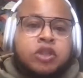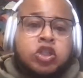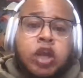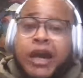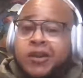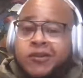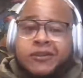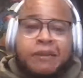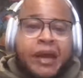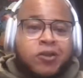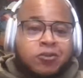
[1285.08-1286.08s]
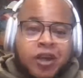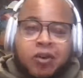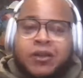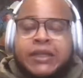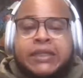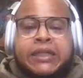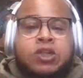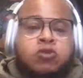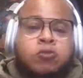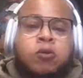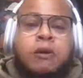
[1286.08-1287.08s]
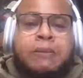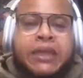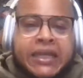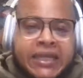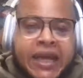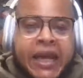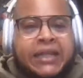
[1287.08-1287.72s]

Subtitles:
I know somebody who donated $101 million.